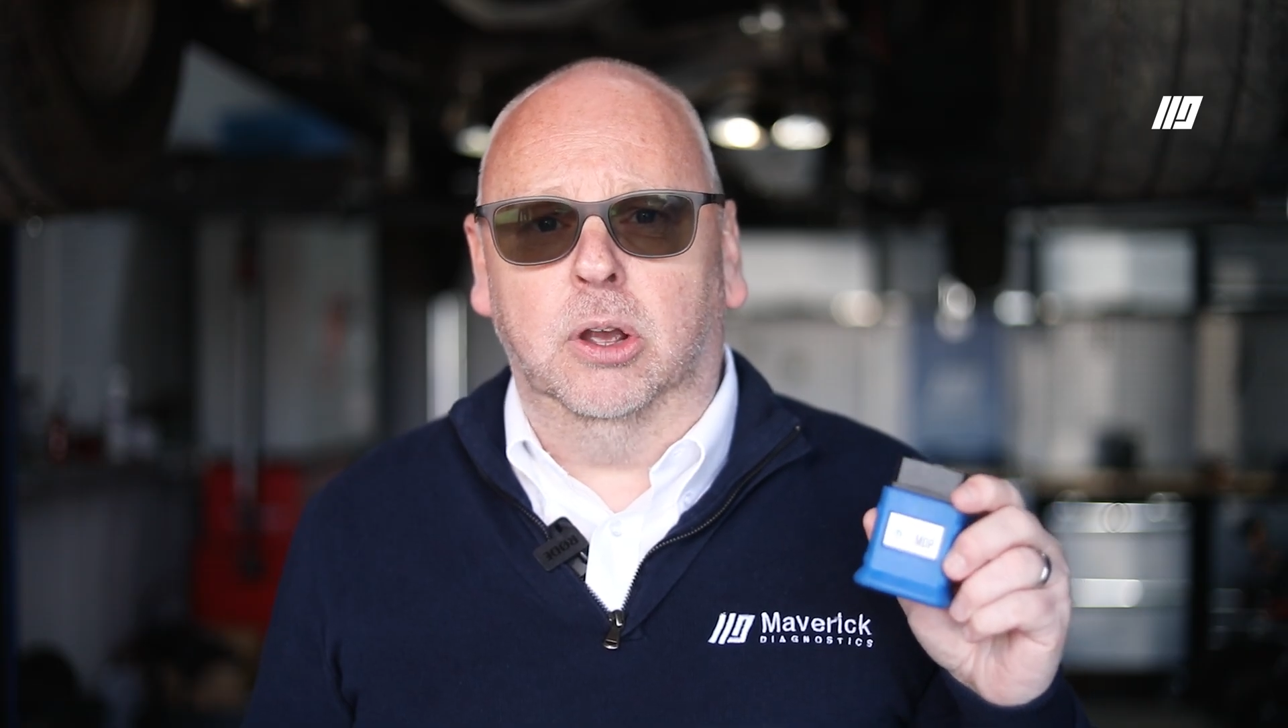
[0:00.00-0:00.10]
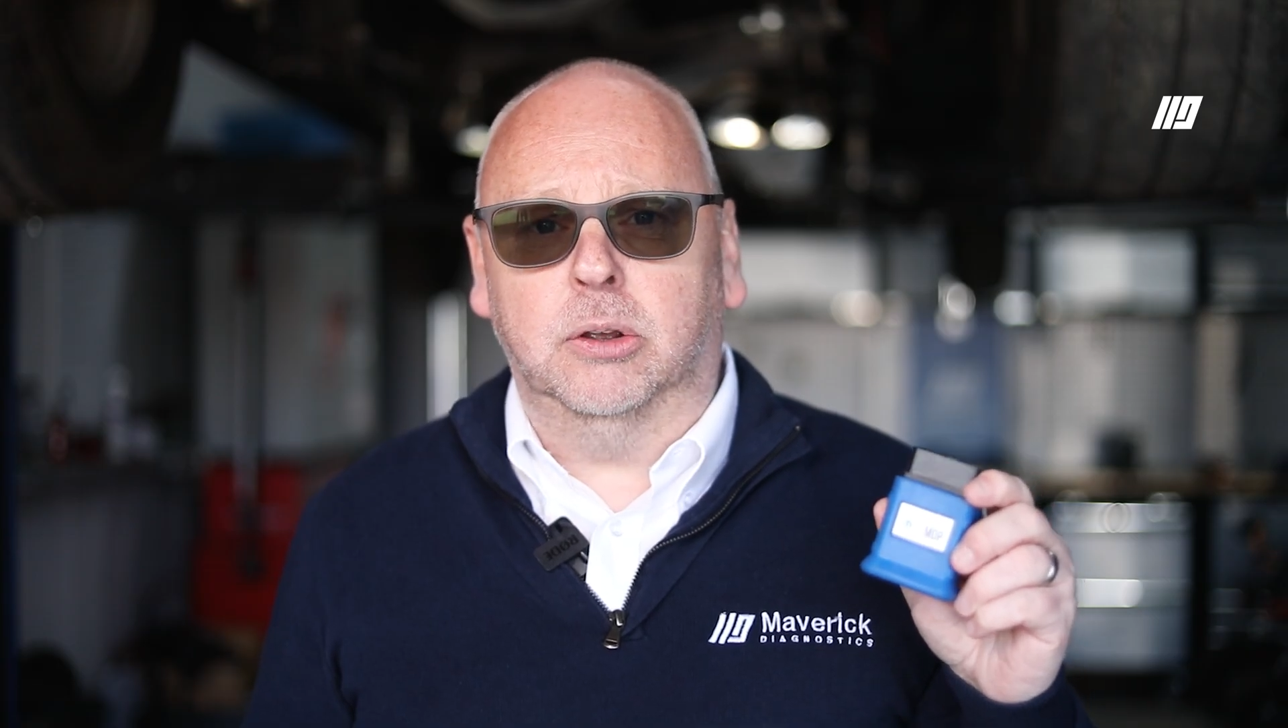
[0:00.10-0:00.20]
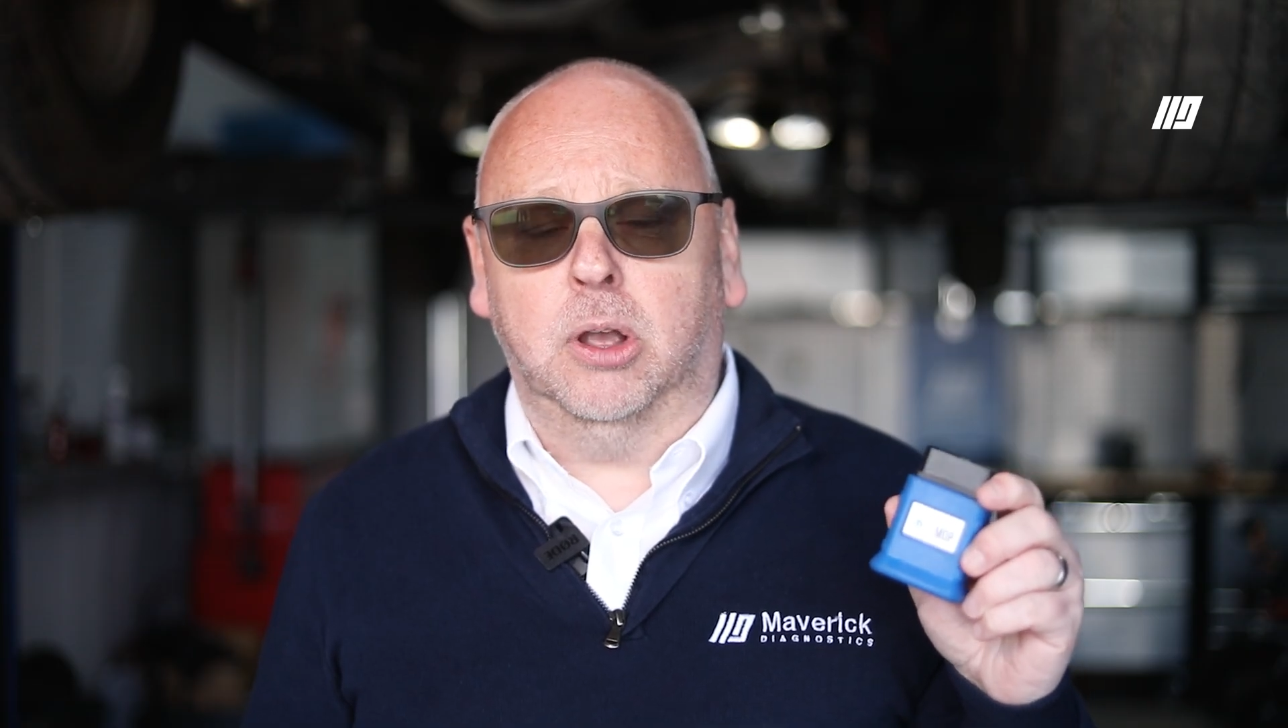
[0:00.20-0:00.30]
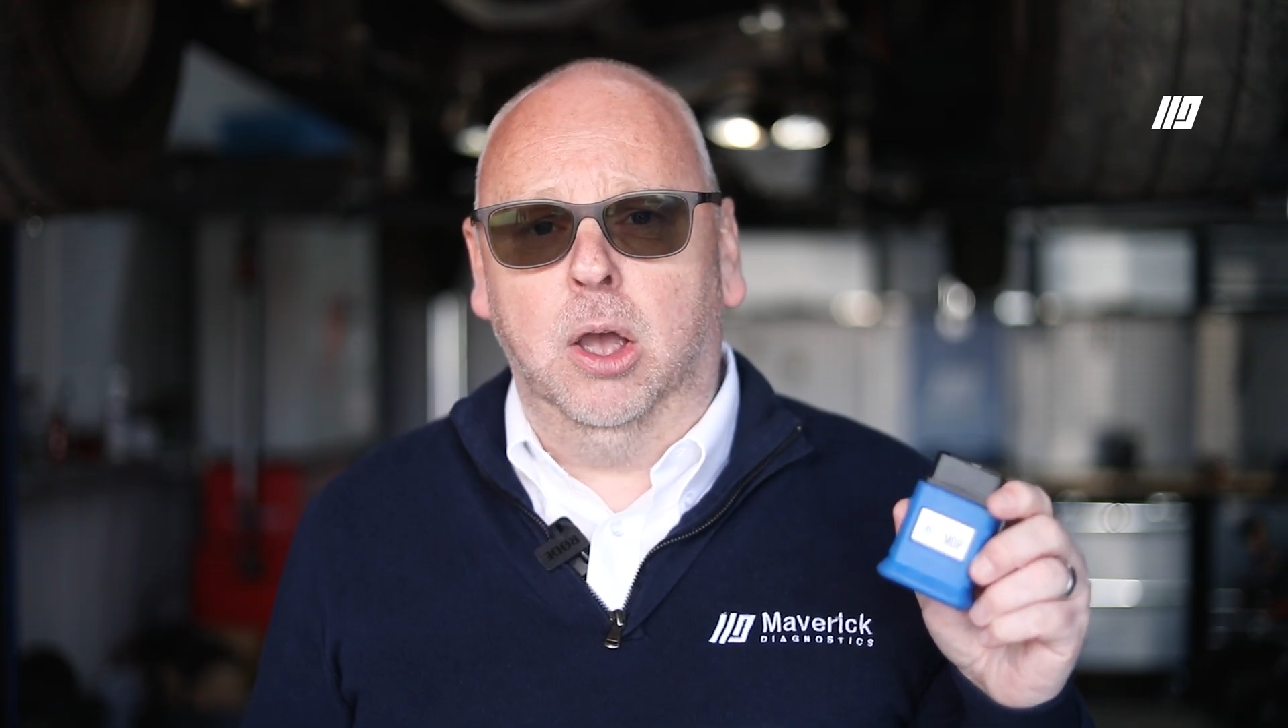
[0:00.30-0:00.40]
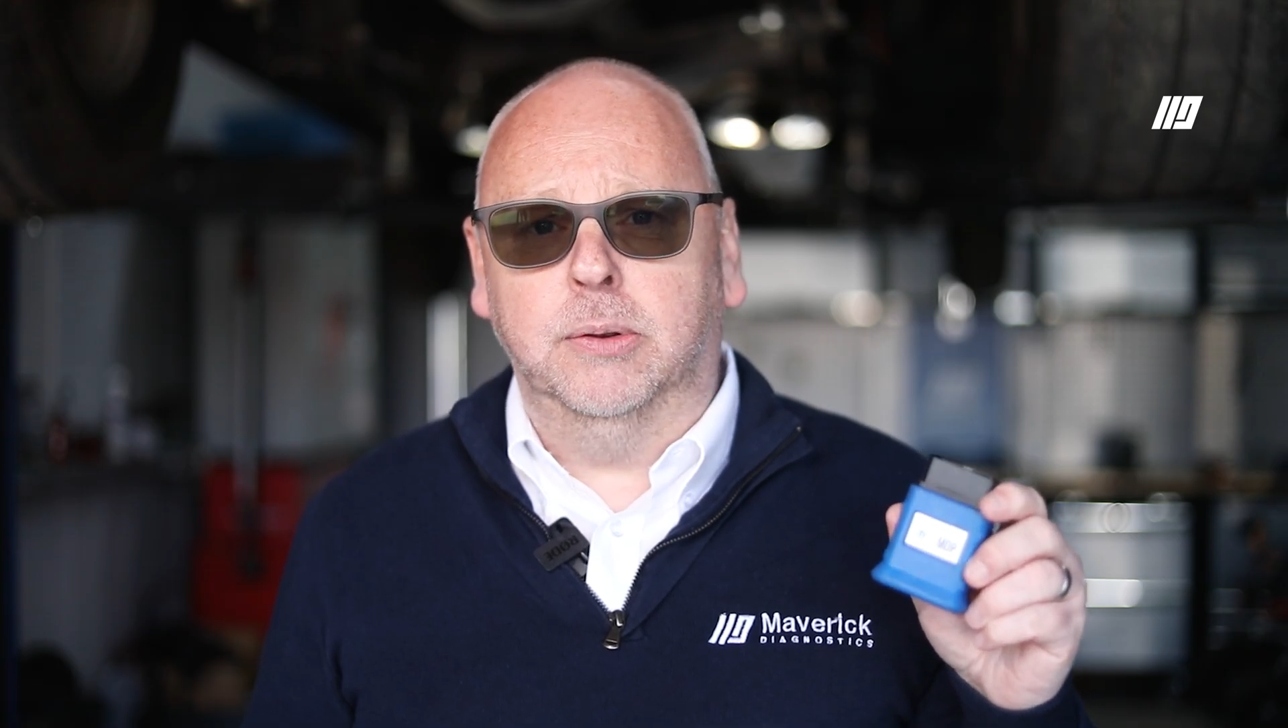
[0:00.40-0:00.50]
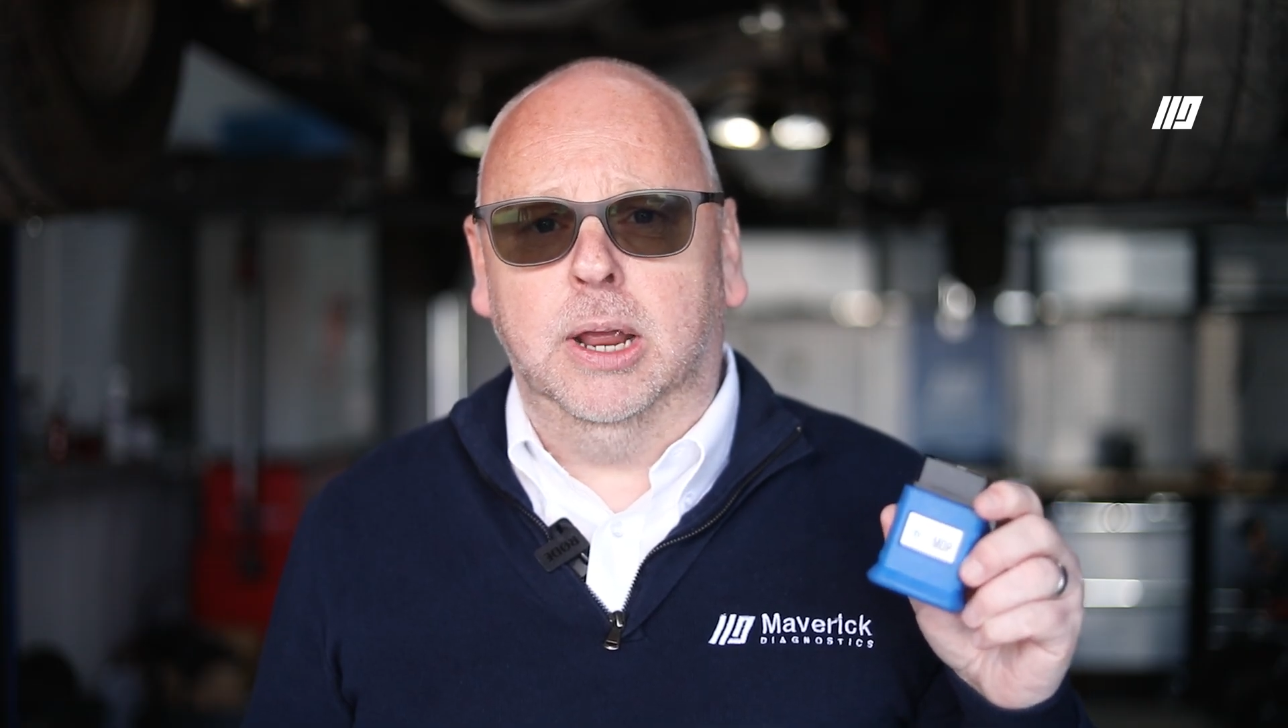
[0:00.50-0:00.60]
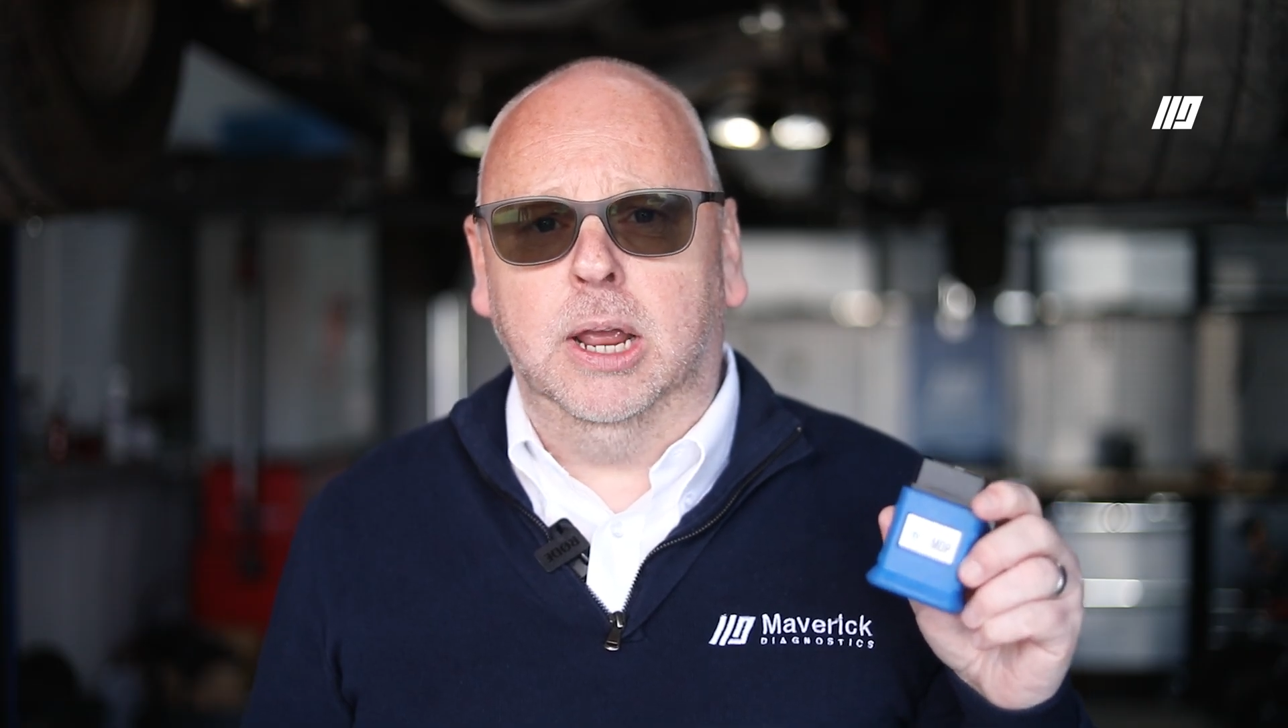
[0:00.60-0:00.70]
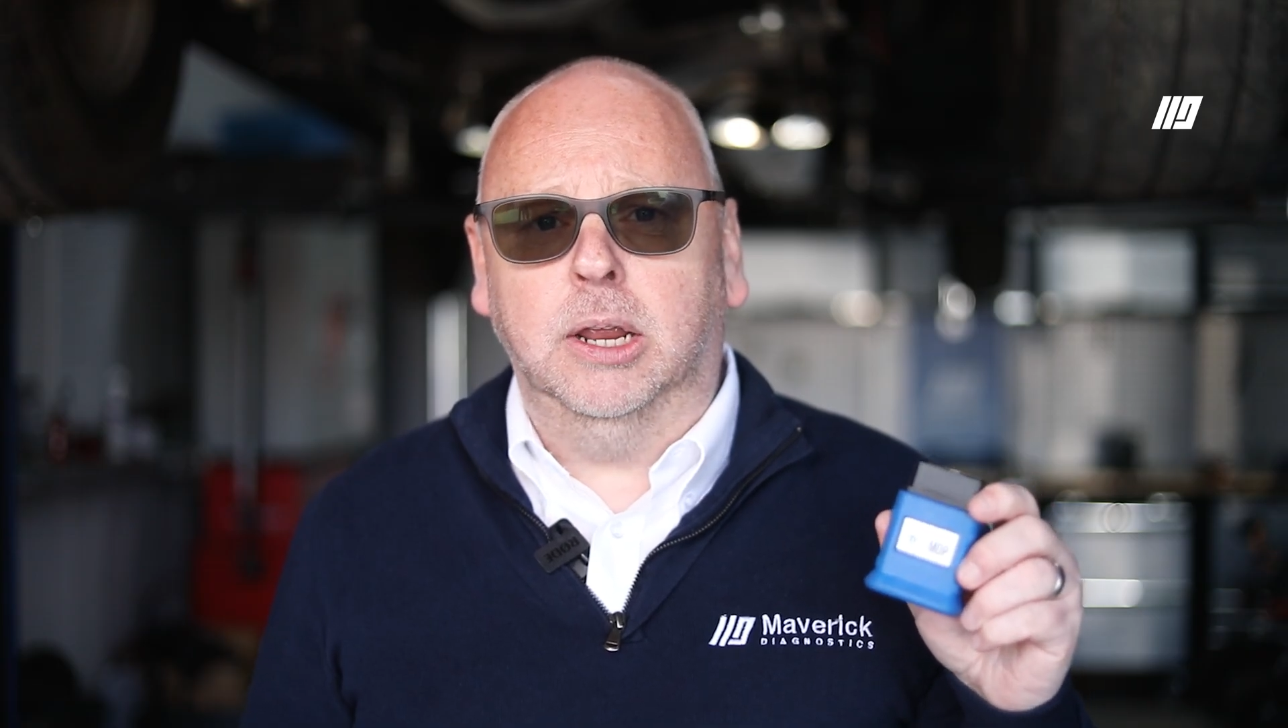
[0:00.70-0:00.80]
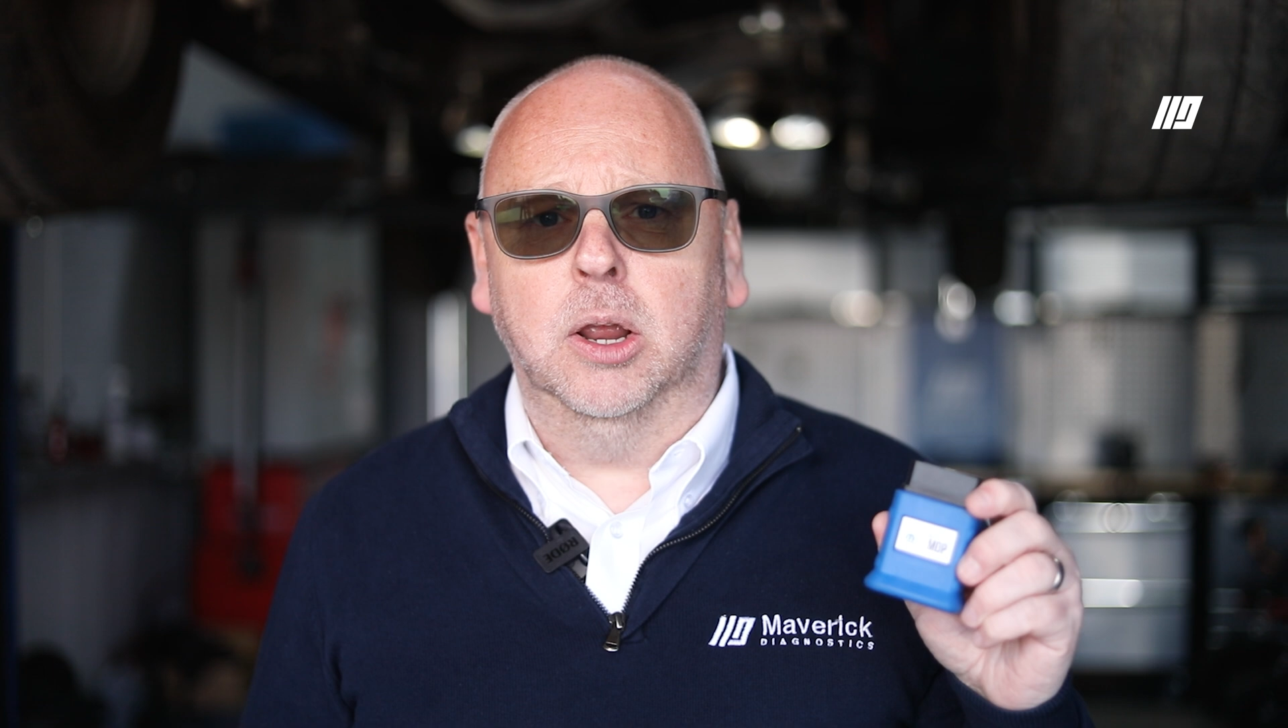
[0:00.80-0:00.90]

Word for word: your coding,